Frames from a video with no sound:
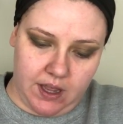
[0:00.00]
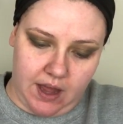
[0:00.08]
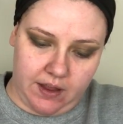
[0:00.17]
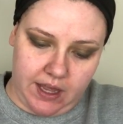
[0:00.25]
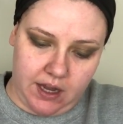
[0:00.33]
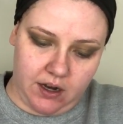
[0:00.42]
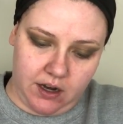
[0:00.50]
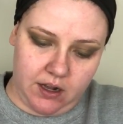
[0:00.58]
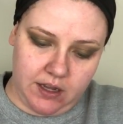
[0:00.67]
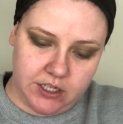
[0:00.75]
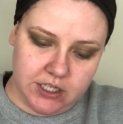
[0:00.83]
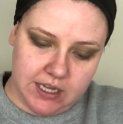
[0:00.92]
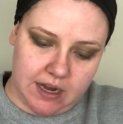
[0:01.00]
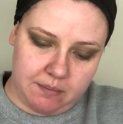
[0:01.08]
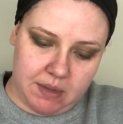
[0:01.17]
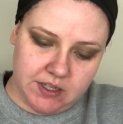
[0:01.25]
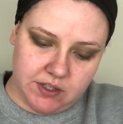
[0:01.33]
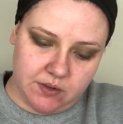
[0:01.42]
LA Girl, and just kind
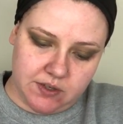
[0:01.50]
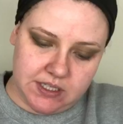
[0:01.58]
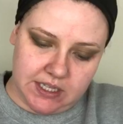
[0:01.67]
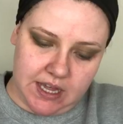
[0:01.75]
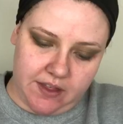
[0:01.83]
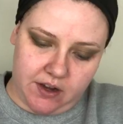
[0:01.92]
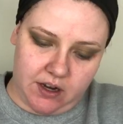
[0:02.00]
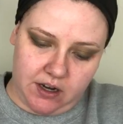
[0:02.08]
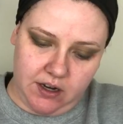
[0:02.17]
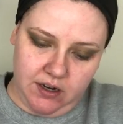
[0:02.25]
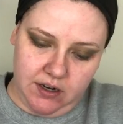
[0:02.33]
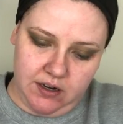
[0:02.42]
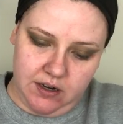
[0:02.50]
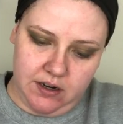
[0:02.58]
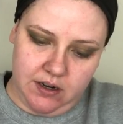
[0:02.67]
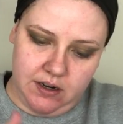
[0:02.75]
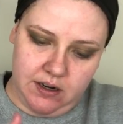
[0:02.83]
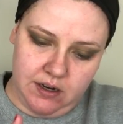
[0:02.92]
of mix those together
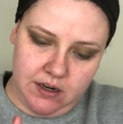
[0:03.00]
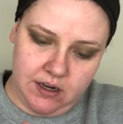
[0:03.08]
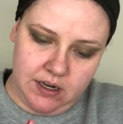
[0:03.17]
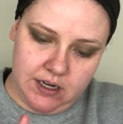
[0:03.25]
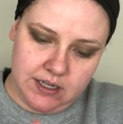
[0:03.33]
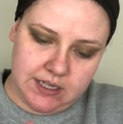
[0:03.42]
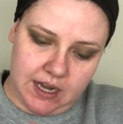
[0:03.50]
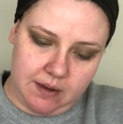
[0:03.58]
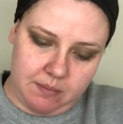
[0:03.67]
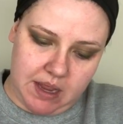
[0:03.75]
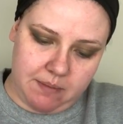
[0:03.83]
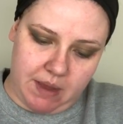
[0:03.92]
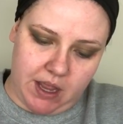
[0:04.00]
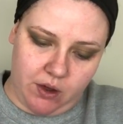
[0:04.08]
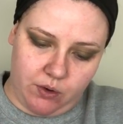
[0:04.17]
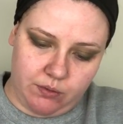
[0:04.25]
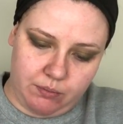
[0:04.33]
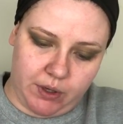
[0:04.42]
to kind of make my
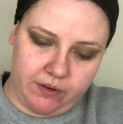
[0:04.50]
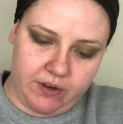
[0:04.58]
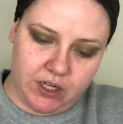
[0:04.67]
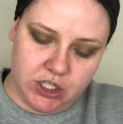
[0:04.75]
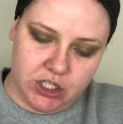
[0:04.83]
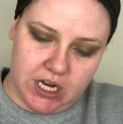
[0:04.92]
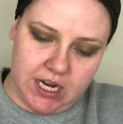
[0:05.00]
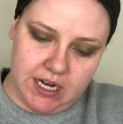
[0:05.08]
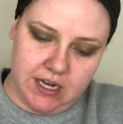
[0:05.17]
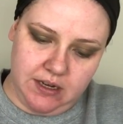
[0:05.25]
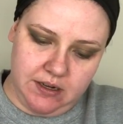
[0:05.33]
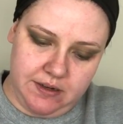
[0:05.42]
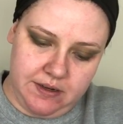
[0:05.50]
own perfect shade.